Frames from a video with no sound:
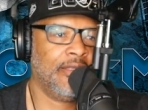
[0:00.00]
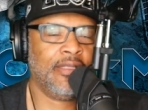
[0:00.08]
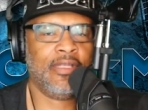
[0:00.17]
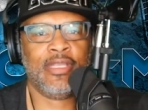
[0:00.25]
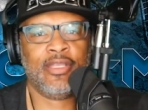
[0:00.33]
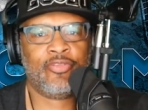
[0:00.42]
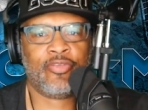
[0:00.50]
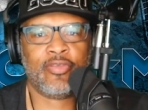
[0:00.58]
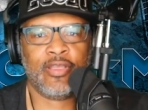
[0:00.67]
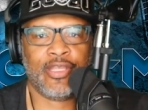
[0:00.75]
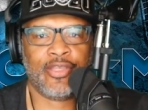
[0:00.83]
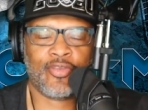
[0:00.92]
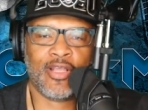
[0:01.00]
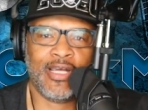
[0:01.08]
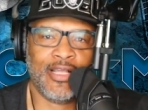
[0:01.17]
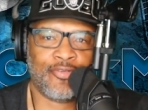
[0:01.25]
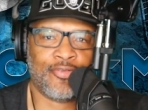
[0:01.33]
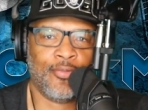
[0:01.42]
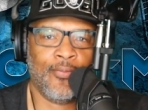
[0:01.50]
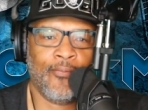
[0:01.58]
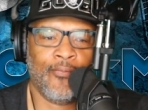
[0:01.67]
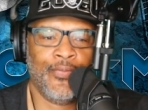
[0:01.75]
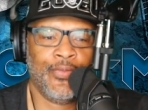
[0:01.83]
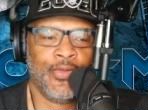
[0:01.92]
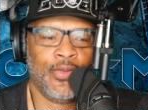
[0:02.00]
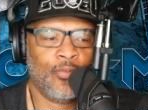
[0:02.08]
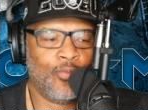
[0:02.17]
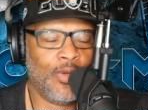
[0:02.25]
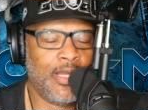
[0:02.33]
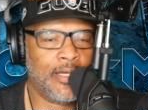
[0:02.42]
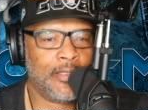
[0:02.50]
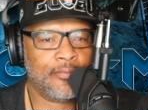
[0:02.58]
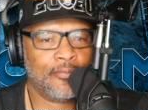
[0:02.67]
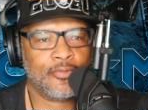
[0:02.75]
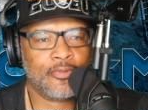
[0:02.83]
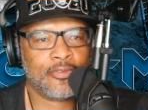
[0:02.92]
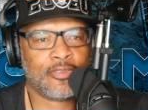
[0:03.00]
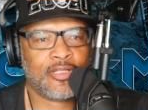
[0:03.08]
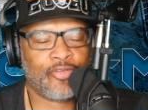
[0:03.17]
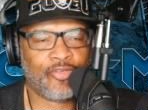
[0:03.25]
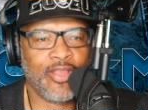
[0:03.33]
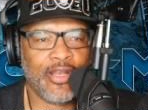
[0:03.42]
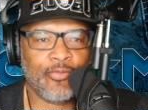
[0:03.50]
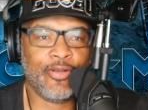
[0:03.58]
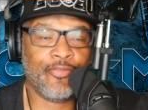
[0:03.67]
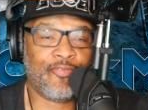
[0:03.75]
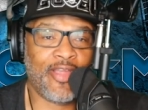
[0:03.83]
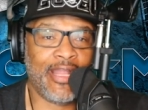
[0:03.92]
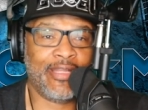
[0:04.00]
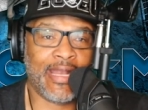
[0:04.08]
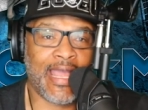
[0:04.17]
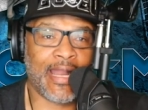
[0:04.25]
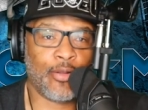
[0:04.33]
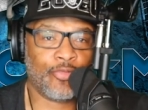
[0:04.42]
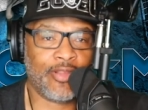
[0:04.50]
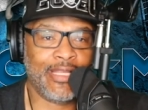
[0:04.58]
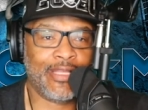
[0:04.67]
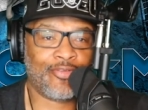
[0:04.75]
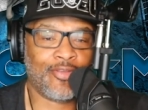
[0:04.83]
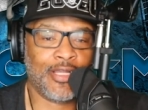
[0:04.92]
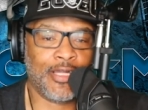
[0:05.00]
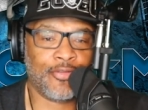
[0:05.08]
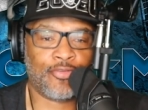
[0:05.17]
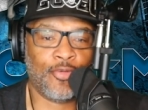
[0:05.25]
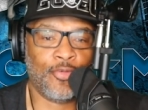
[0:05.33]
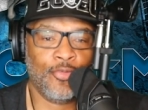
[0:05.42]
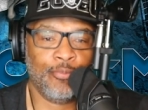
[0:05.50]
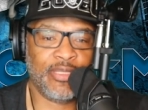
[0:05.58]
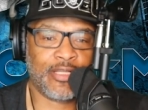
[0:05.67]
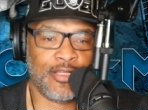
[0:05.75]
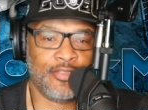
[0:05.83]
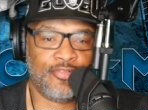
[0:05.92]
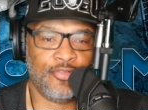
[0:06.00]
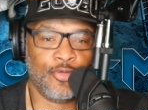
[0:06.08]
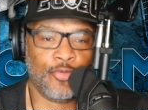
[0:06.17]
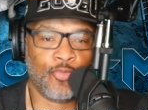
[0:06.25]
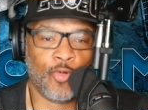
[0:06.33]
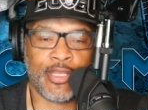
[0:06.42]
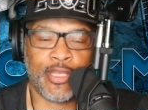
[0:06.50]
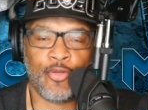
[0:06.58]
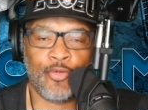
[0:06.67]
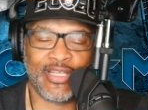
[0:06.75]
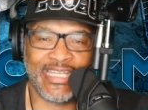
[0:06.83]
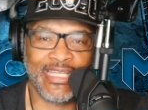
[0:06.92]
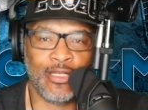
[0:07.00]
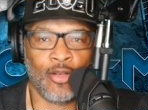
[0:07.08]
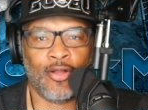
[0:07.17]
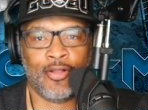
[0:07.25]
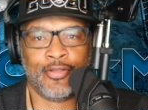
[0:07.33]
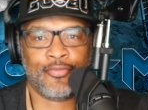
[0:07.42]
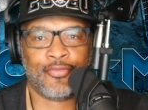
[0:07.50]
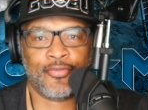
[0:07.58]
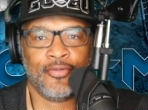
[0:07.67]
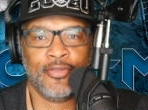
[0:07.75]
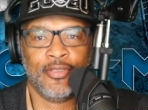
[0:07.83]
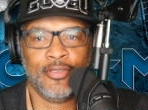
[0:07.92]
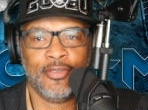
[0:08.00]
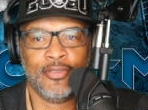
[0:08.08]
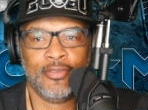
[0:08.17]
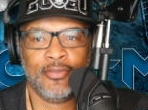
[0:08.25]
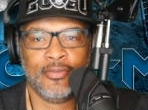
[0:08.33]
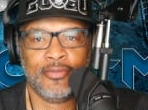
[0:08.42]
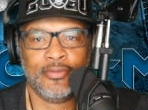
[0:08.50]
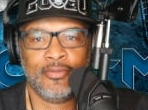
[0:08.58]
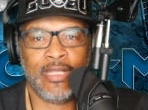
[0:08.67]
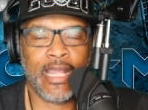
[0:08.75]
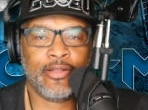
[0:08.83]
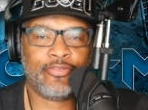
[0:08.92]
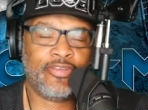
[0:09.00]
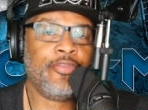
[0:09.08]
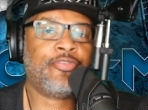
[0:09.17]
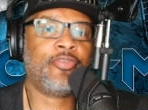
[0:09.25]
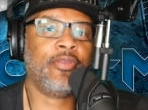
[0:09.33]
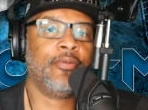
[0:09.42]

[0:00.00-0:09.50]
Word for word: it's, it's a hustle. Well, considering the fact that I don't think it's a hustle because you're working on e-laws. Now, just,